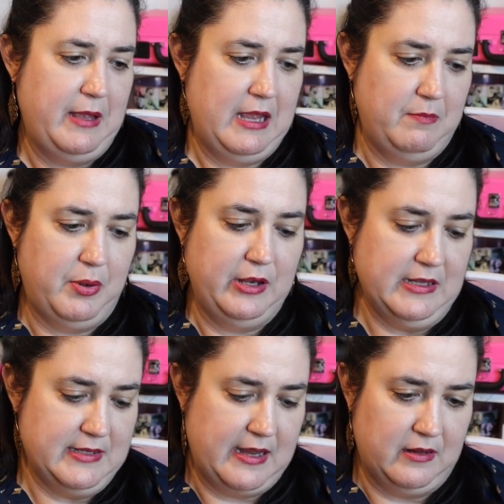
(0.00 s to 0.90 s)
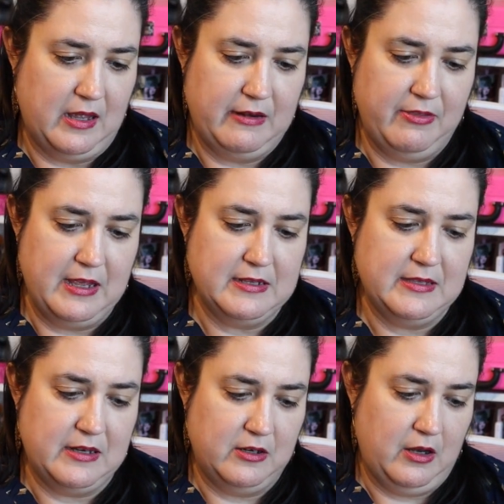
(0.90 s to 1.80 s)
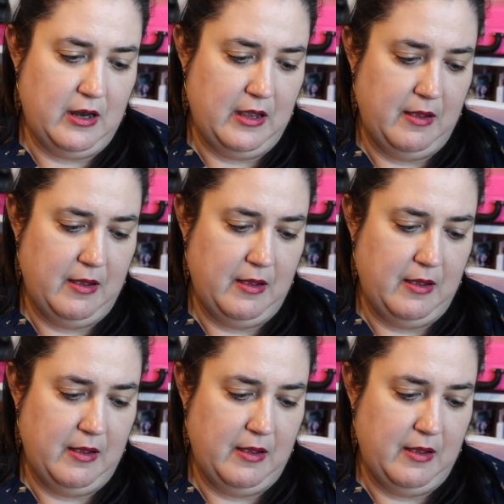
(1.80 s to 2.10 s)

been putting aside a lot of things that are